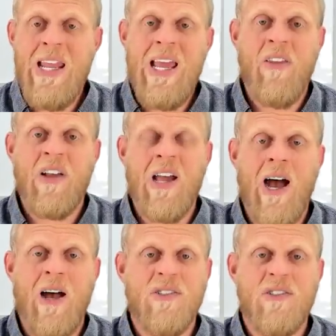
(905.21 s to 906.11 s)
other
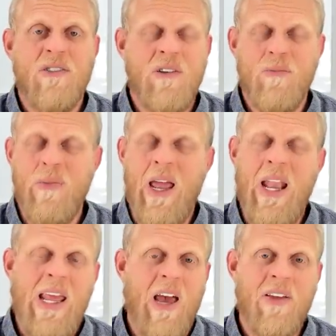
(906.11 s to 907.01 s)
cars,
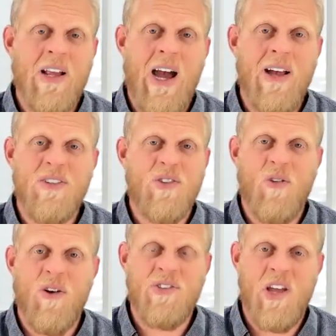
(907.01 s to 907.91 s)
that
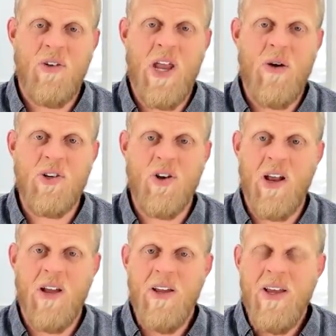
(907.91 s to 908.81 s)
are on sale now in
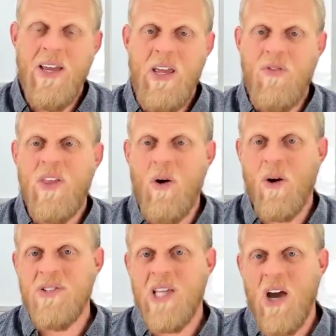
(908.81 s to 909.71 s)
China. If they were
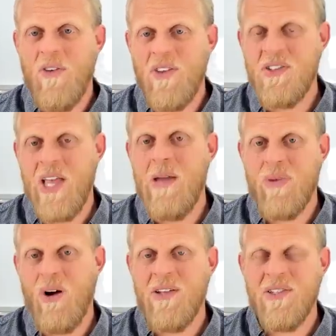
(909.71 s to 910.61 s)
on sale for the same
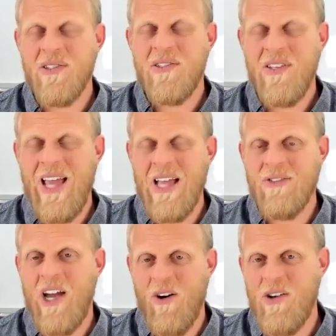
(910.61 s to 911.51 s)
prices as
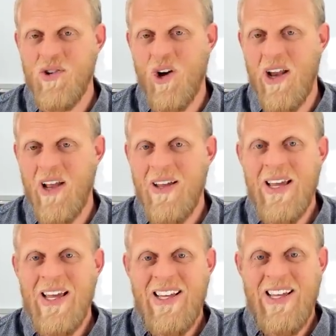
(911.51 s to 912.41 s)
they are in China,
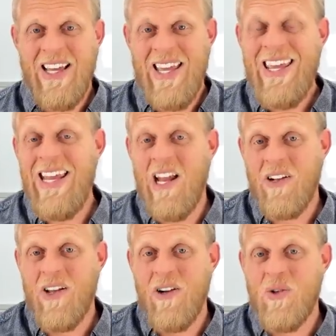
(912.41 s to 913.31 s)
in
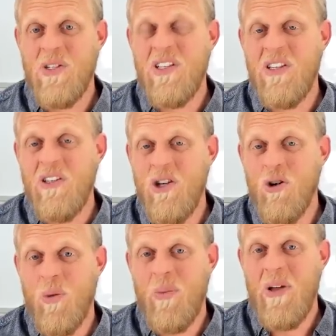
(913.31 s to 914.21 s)
other countries, in
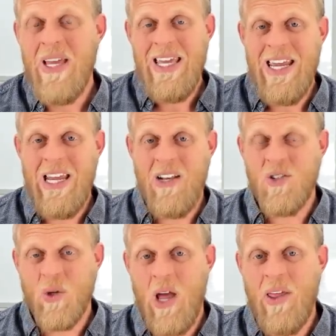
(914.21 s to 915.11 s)
Europe, in
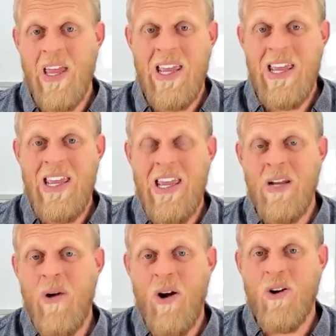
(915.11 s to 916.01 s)
Australia, in
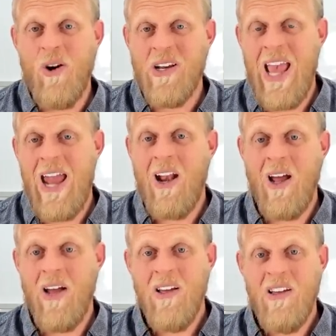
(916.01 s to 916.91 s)
America, in
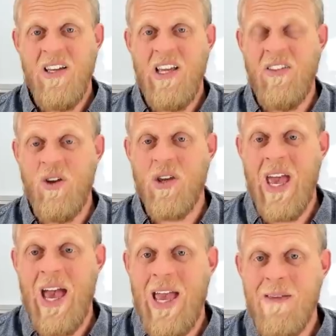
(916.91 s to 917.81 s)
Canada, in the
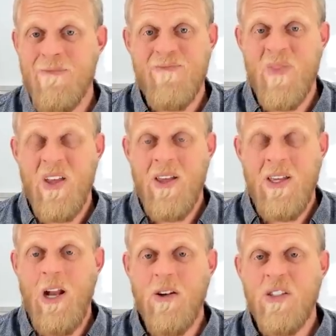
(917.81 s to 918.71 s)
UK,
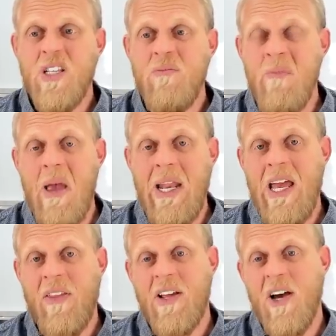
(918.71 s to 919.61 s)
you know, just in many
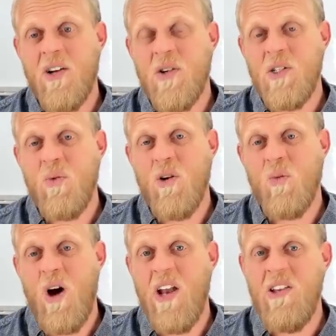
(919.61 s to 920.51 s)
other countries
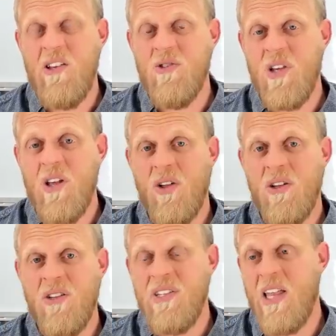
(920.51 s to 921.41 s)
worldwide, in New
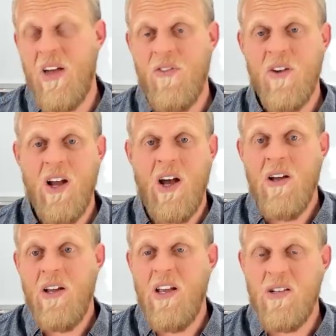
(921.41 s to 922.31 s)
Zealand, in South Africa,
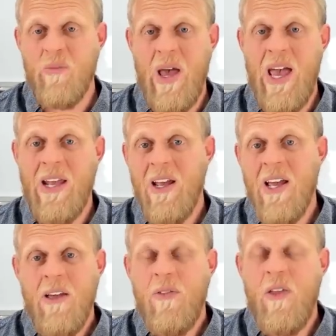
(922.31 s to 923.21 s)
in Japan,
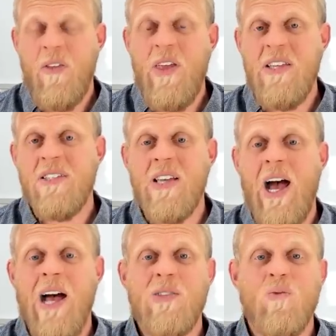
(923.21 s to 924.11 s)
these
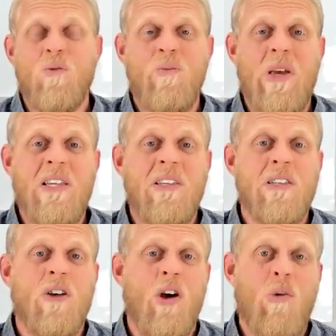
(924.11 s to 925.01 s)
cars would be
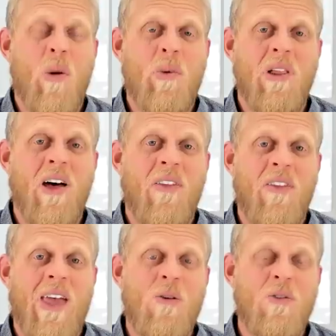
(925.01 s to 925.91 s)
so popular,
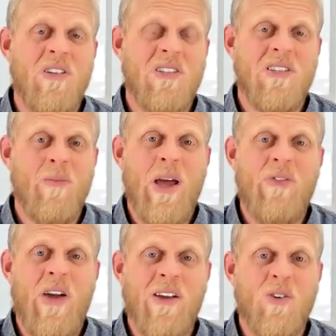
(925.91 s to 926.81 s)
they would just, the
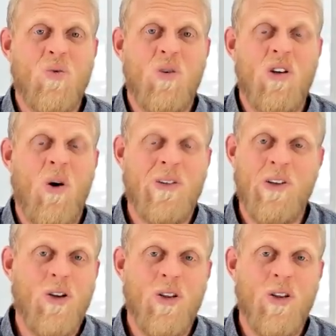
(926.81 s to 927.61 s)
manufacturers wouldn't know what to do with